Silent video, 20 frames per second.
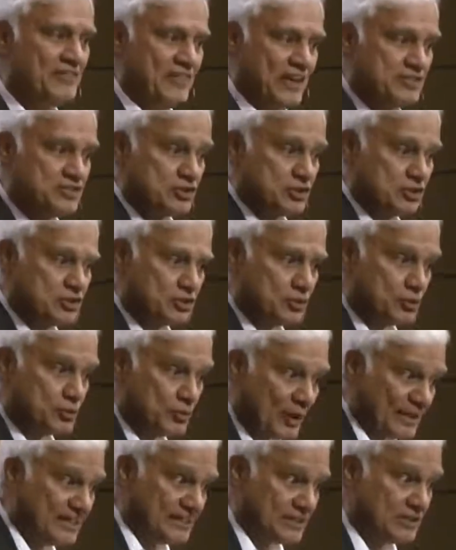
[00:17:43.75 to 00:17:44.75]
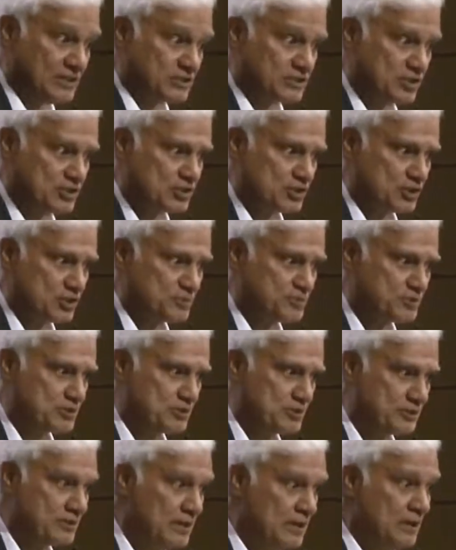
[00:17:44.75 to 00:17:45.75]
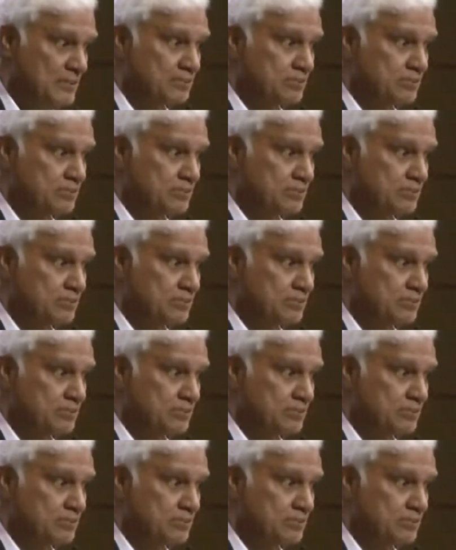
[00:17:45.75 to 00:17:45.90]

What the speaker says: That's a theoretical description,